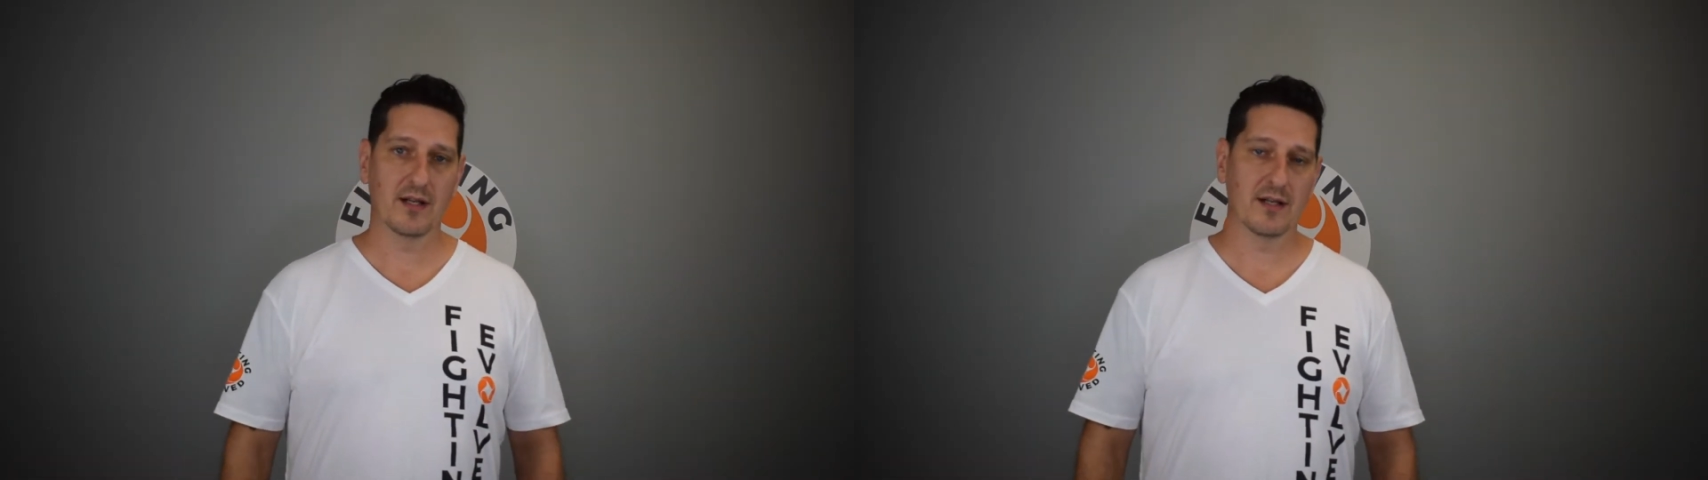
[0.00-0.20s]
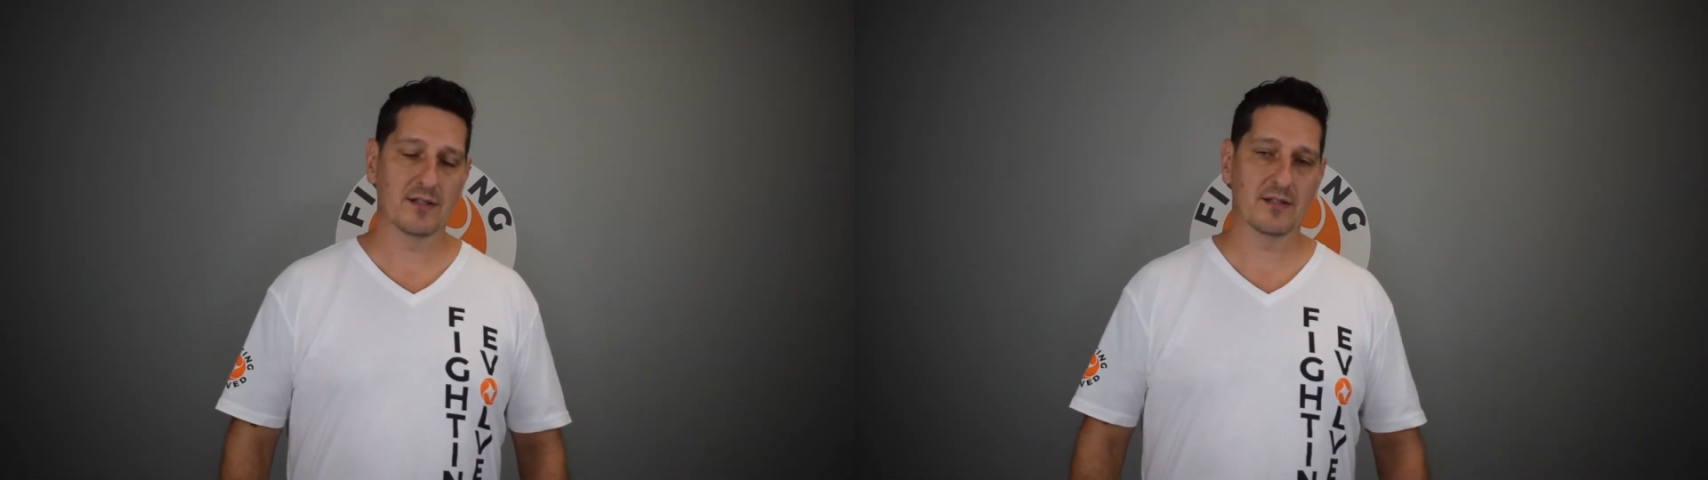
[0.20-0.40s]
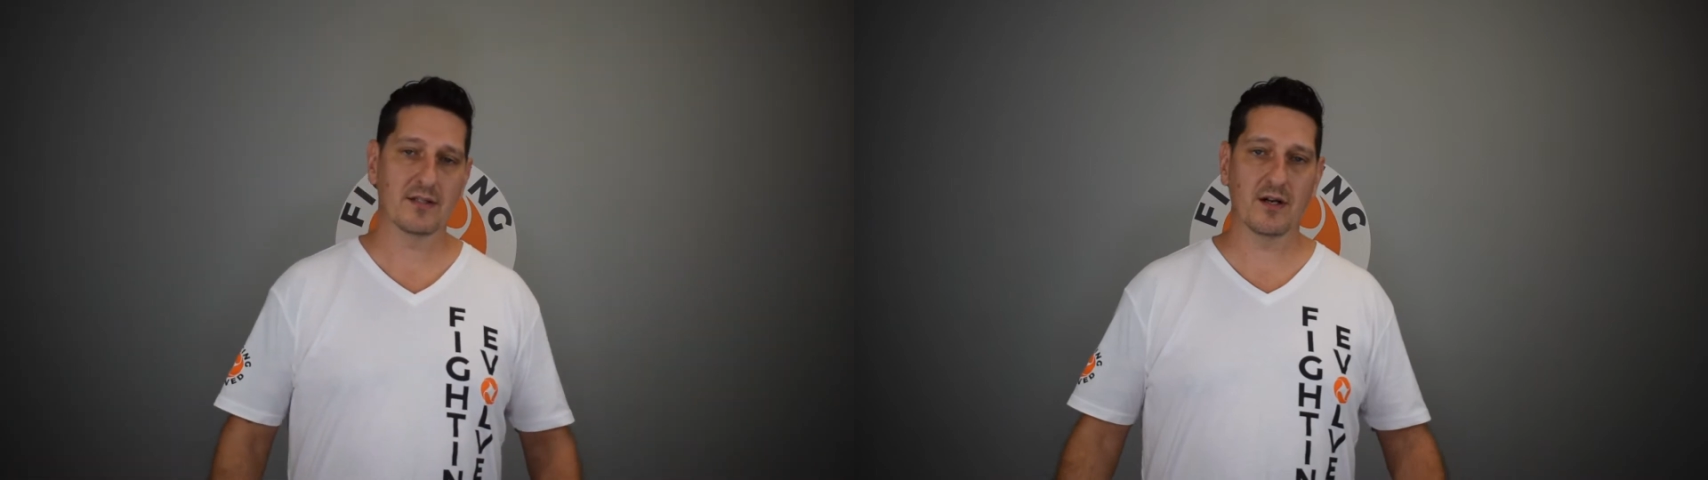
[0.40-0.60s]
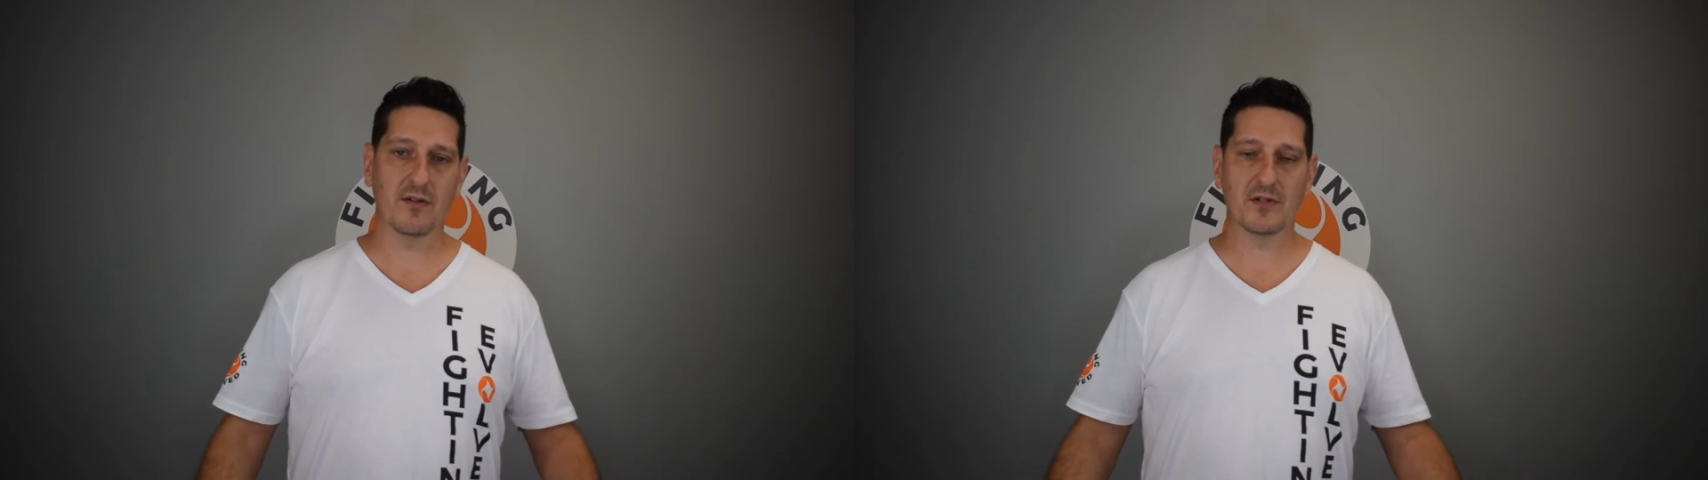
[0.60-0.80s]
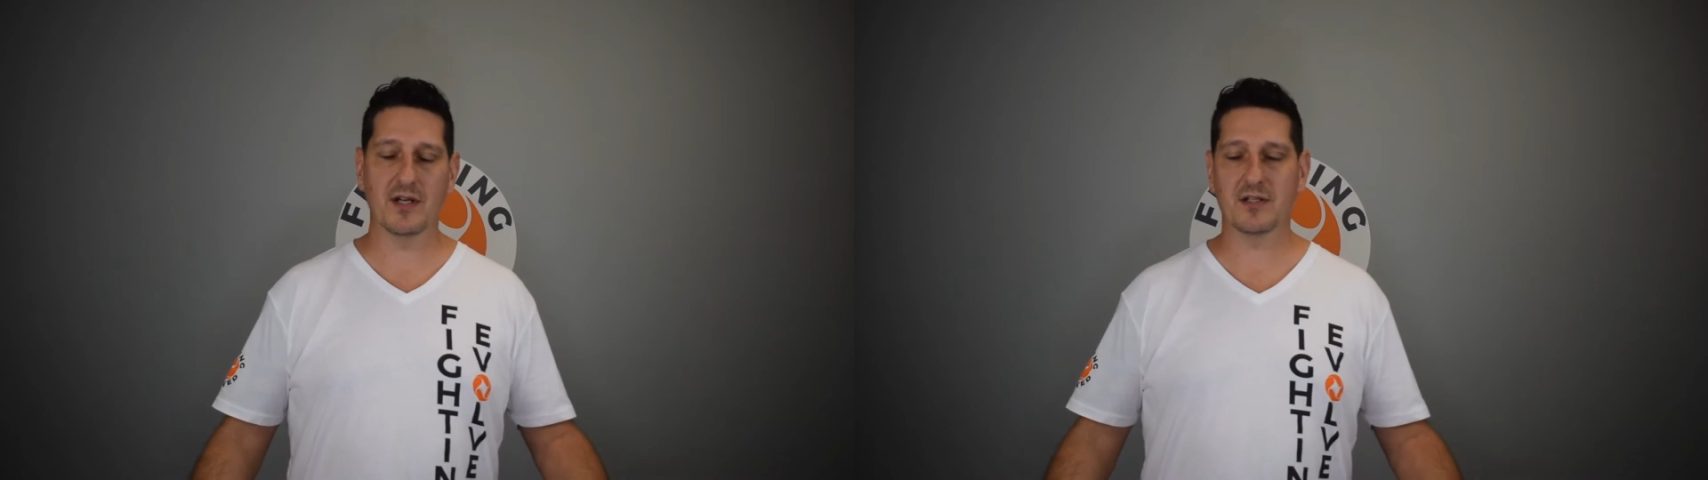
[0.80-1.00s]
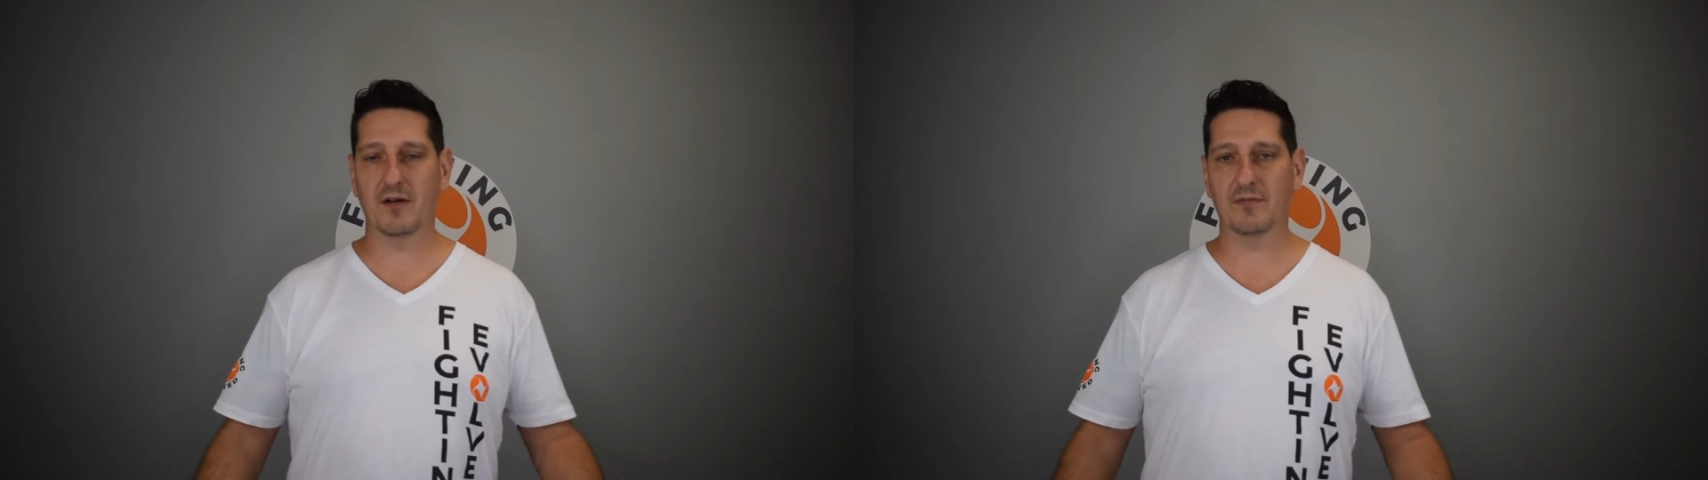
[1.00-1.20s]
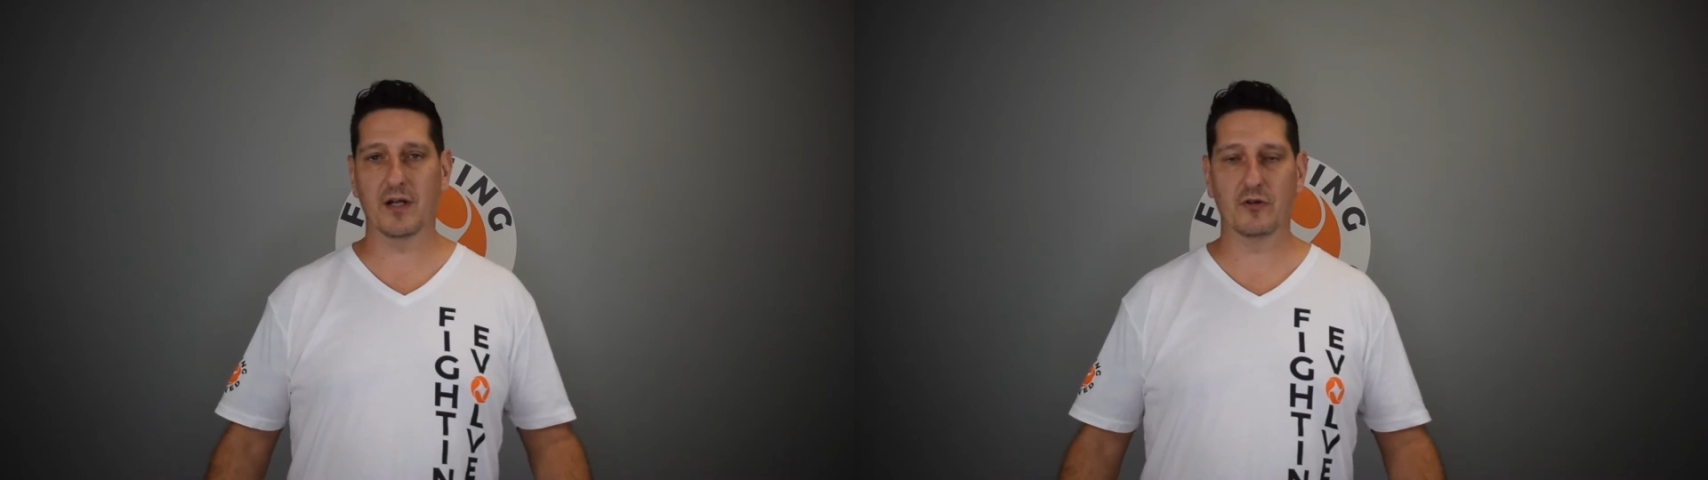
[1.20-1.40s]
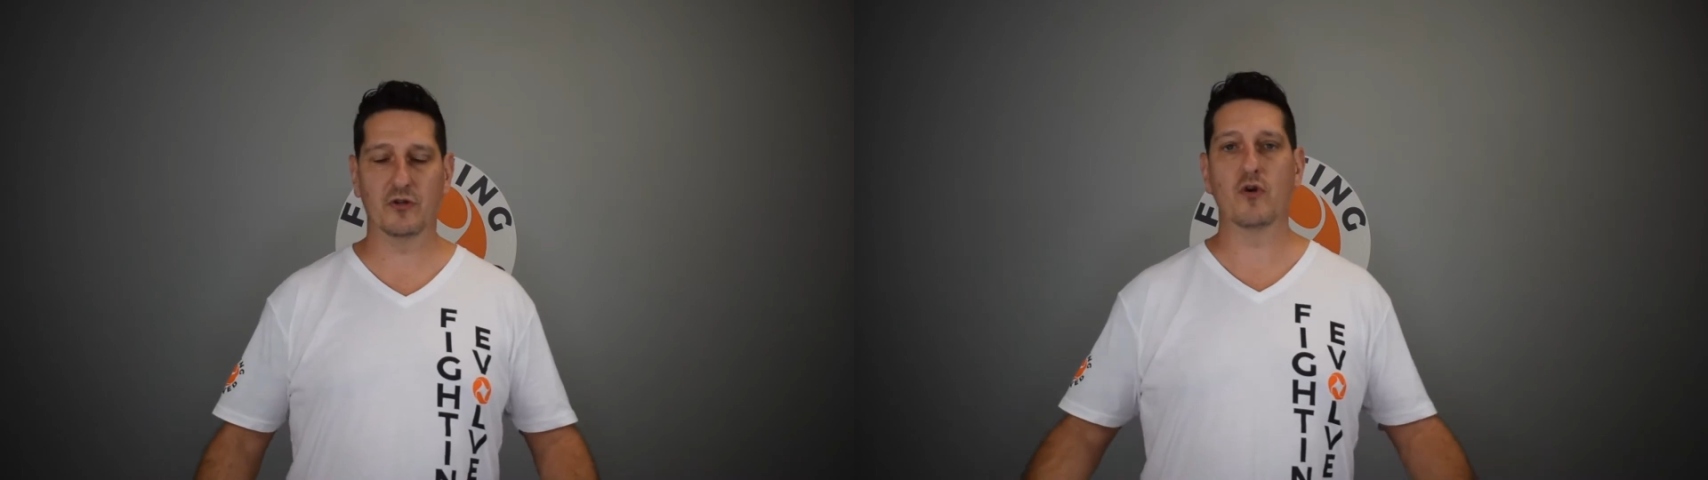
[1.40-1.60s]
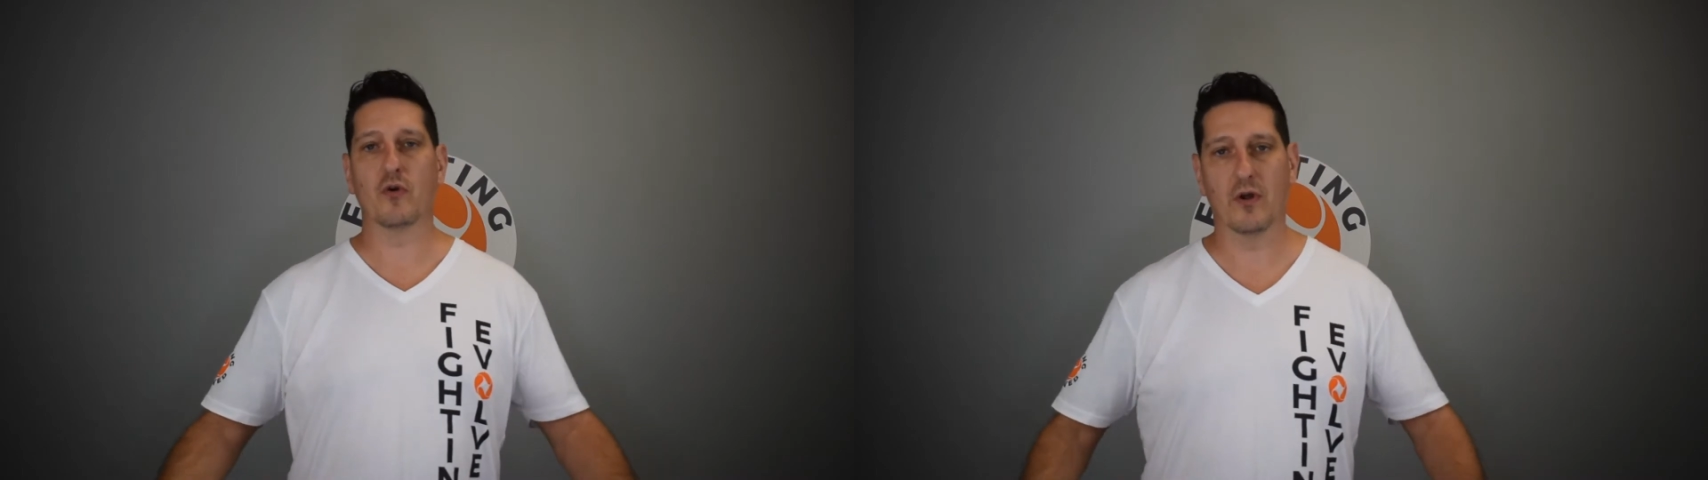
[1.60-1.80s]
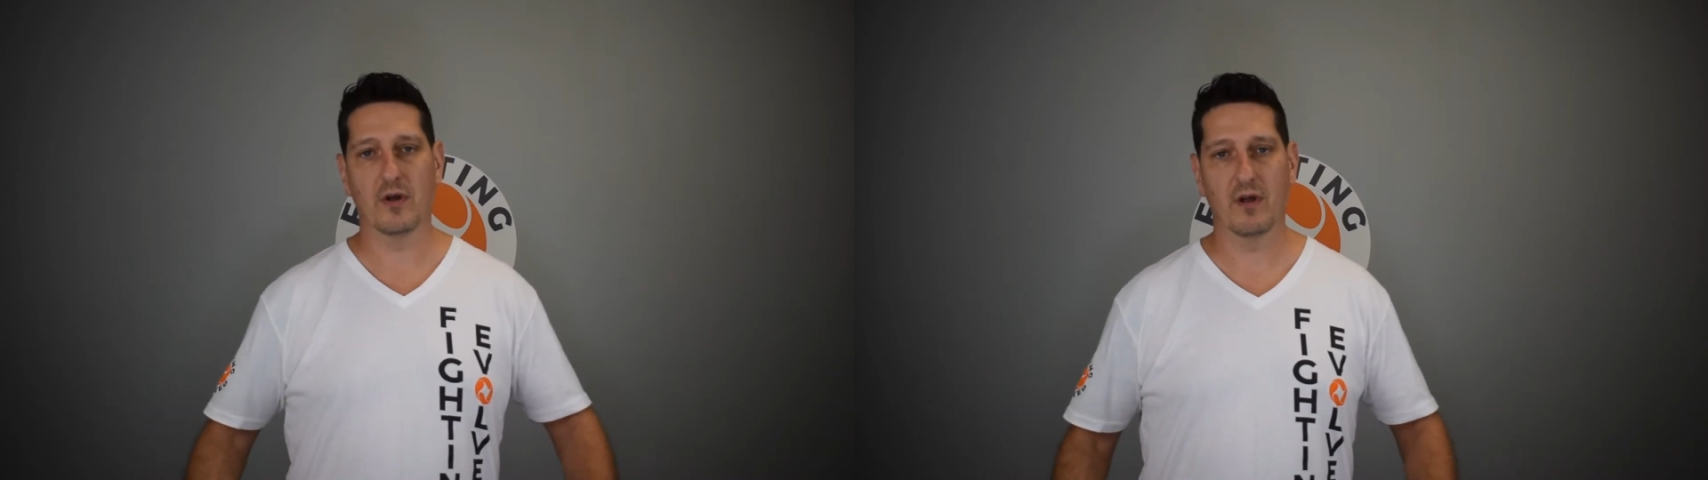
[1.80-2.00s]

is, they'll say stuff like, dude,